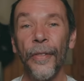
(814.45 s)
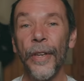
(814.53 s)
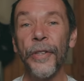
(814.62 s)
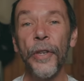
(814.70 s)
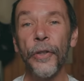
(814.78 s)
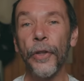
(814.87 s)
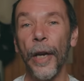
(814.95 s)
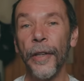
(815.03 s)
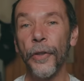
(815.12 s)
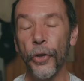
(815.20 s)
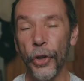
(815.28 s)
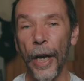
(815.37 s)
This is going
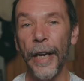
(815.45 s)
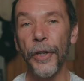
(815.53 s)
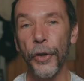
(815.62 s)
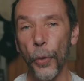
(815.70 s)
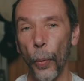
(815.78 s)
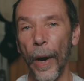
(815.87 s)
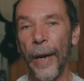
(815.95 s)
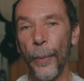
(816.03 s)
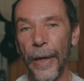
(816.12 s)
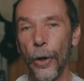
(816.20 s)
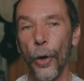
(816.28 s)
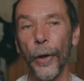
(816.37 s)
to change the way
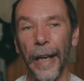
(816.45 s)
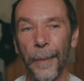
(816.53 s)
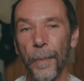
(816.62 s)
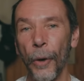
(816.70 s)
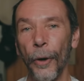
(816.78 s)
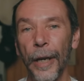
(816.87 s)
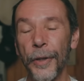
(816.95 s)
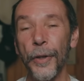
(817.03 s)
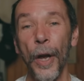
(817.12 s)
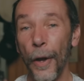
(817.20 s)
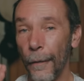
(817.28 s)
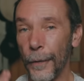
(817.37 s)
we look at mirrorless